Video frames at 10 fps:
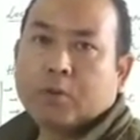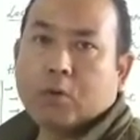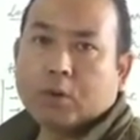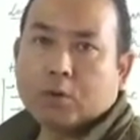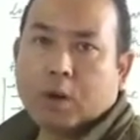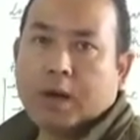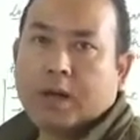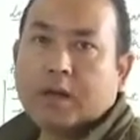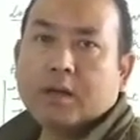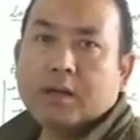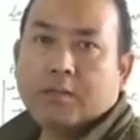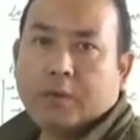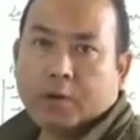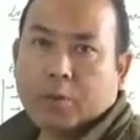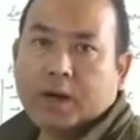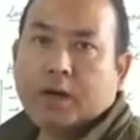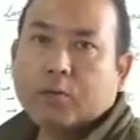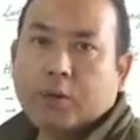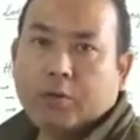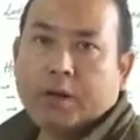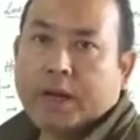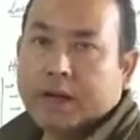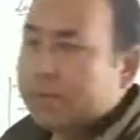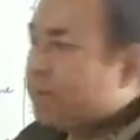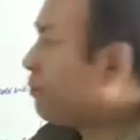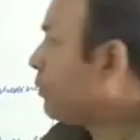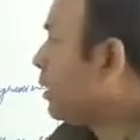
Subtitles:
go to toilet frequently to urinate.